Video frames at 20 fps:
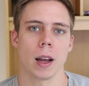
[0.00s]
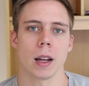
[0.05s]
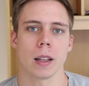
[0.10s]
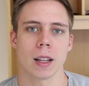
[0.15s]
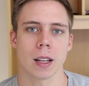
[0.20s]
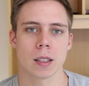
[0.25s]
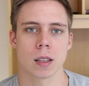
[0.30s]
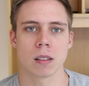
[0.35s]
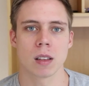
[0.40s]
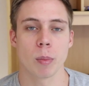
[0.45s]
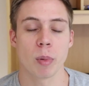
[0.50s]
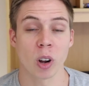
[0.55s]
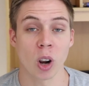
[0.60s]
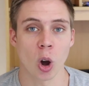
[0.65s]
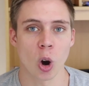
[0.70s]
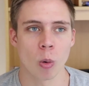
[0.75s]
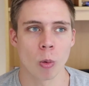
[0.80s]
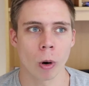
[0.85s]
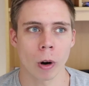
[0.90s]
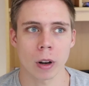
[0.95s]
That's a typical
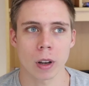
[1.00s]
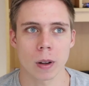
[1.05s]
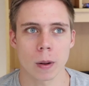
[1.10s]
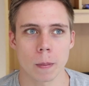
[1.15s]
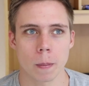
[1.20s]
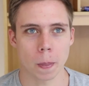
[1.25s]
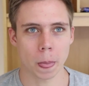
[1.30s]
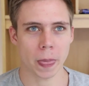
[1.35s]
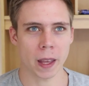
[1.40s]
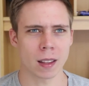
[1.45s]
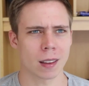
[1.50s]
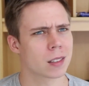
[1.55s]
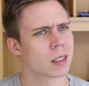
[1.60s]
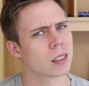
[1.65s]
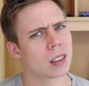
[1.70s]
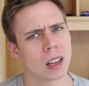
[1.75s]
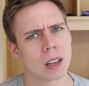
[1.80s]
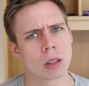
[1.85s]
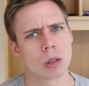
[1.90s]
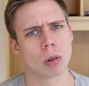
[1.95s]
homework. It doesn't
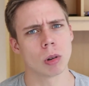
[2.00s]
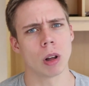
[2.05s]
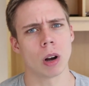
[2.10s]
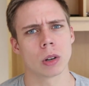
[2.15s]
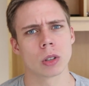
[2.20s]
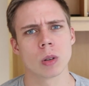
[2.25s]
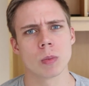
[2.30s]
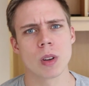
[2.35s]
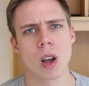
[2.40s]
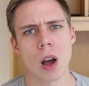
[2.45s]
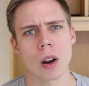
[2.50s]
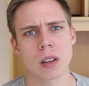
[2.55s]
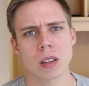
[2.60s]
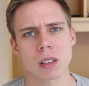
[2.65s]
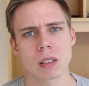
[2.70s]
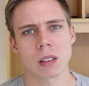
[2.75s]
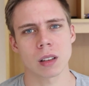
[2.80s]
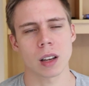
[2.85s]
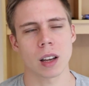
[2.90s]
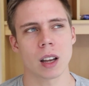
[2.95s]
take too long, to be
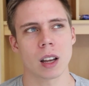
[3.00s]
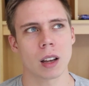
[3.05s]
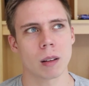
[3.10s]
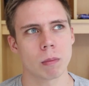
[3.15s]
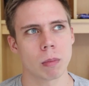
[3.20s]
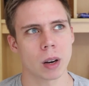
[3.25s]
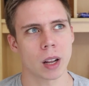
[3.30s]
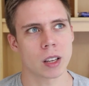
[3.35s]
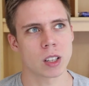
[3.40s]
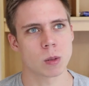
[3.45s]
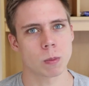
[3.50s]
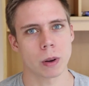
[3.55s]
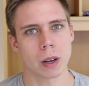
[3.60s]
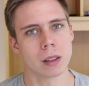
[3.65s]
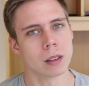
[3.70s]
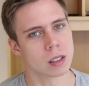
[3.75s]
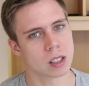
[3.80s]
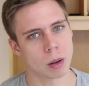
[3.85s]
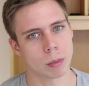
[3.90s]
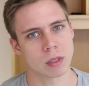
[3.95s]
honest, but I
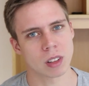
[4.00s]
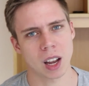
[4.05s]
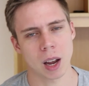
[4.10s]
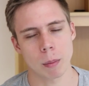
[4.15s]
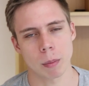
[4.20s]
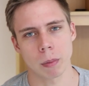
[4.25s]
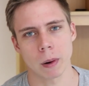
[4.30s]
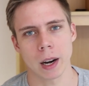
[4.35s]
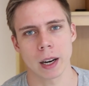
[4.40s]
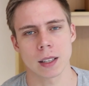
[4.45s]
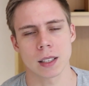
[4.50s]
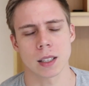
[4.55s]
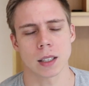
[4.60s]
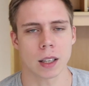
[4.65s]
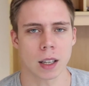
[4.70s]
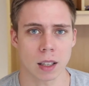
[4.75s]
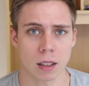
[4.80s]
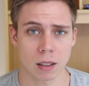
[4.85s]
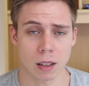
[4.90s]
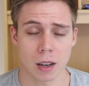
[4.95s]
spent some time
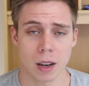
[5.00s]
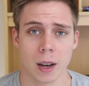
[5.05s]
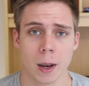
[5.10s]
practicing it.